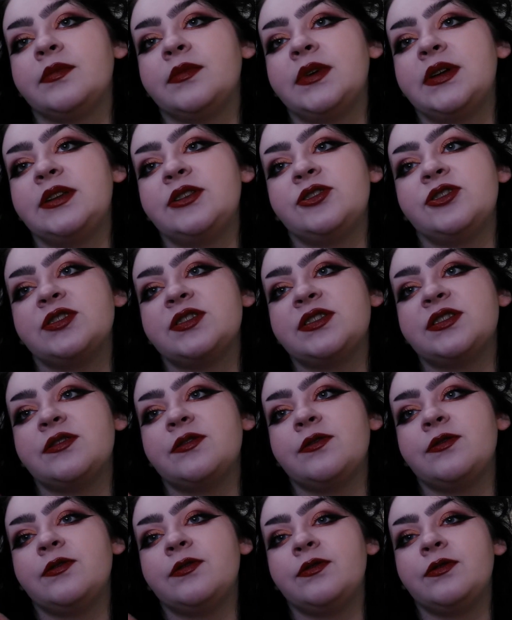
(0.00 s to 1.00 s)
and just
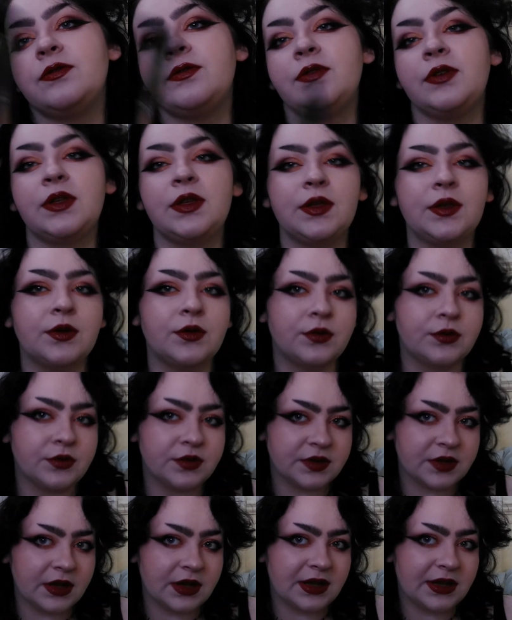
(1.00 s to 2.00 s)

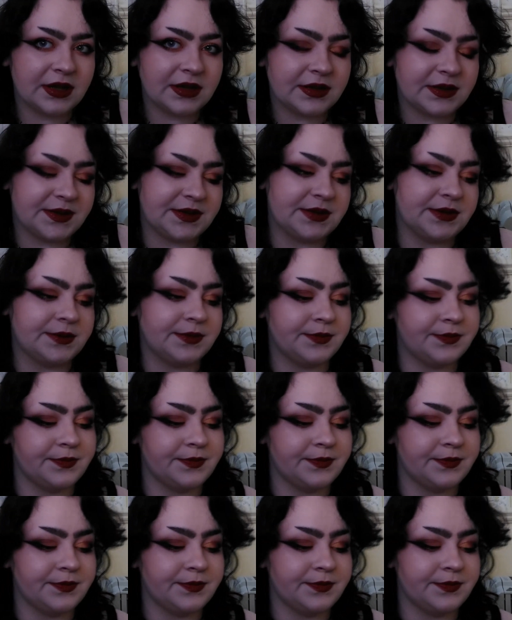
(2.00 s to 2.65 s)
diffuse it.